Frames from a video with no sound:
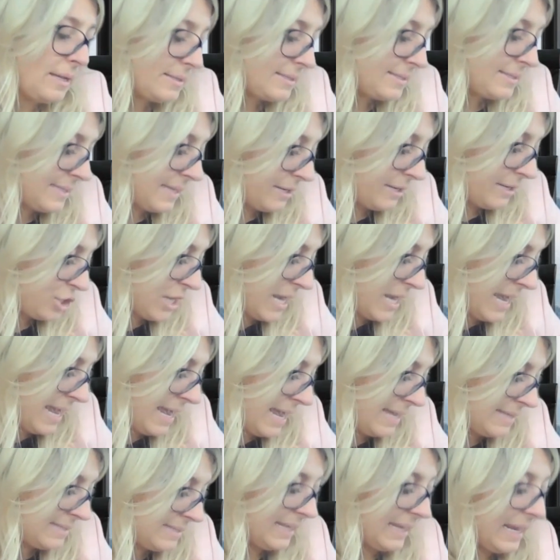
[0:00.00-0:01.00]
such
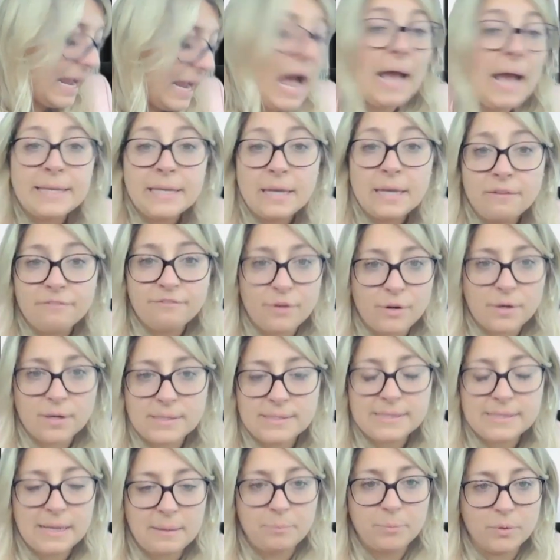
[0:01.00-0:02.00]
as like Anya, for
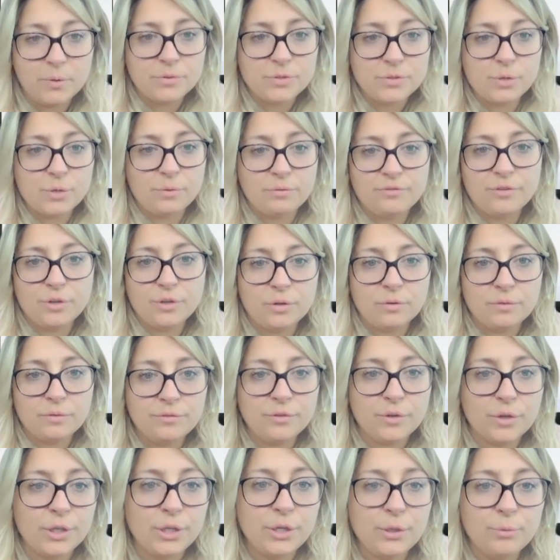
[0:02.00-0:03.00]
example. So
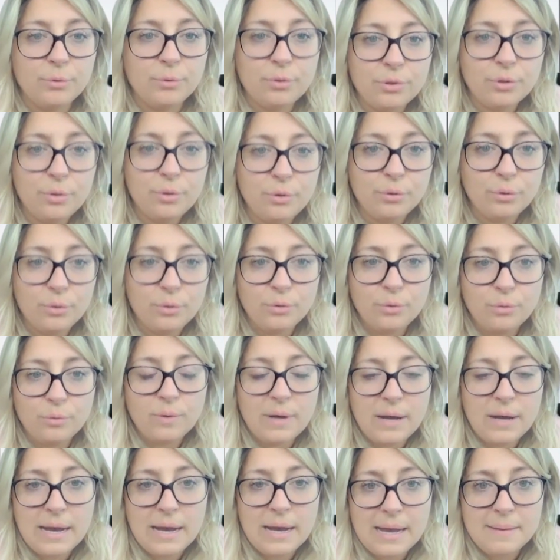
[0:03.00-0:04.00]
for youth
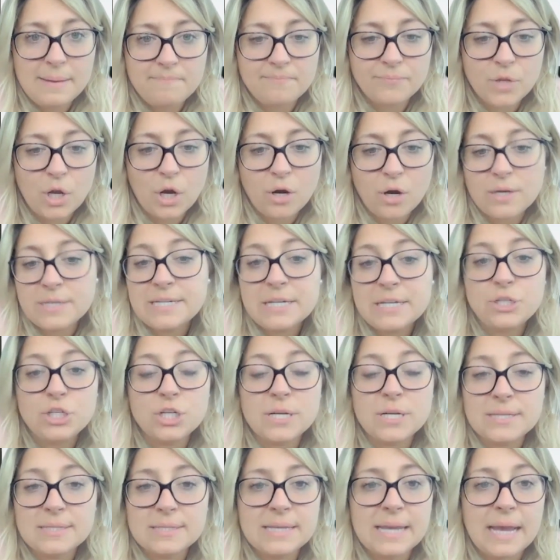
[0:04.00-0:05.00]
who are
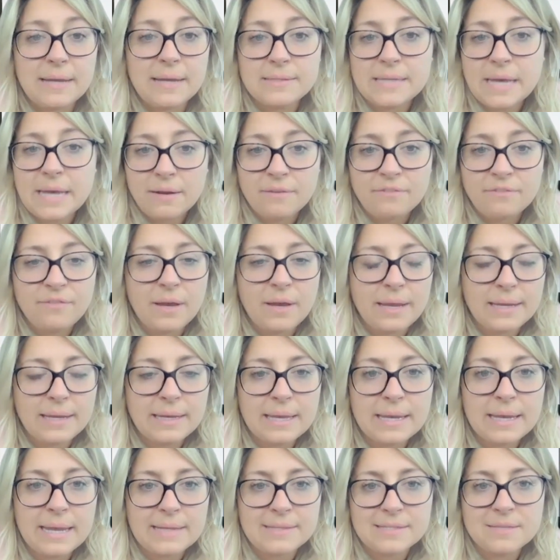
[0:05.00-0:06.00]
indigenously identified,
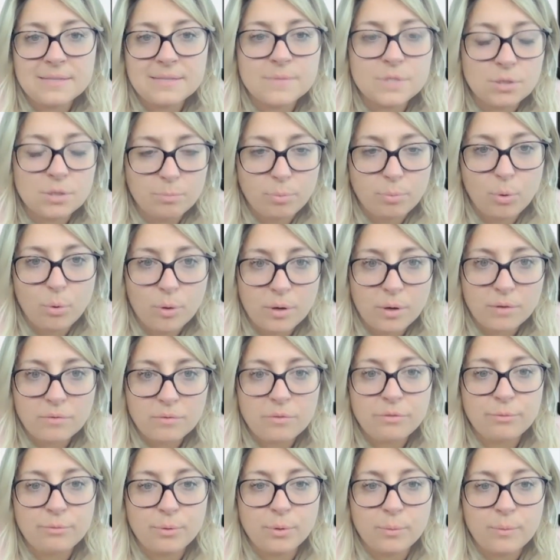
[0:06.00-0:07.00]
can get some
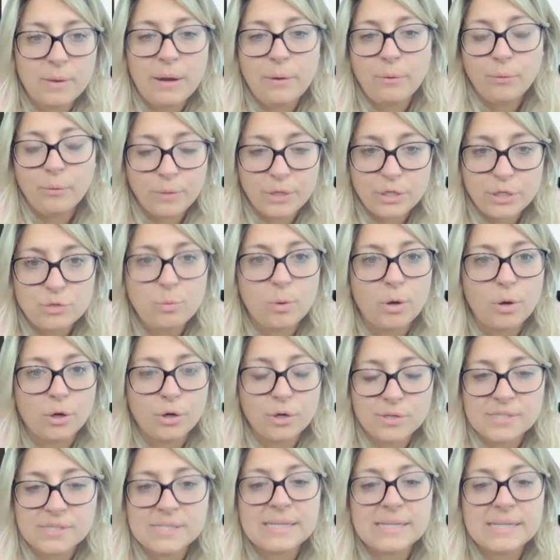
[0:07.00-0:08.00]
support through outreach
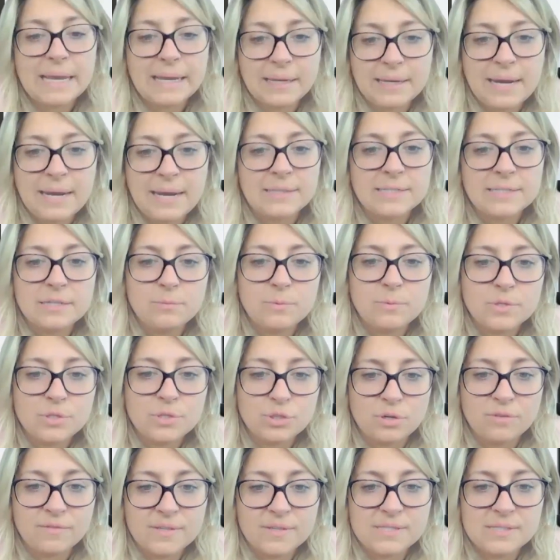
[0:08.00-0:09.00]
workers to get connected with
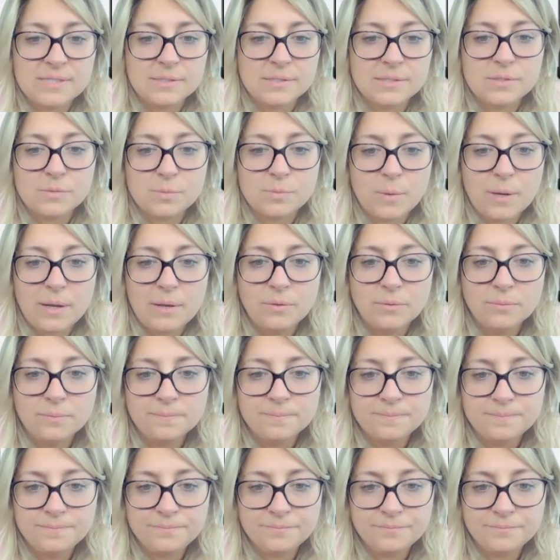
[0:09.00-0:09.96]
services as well.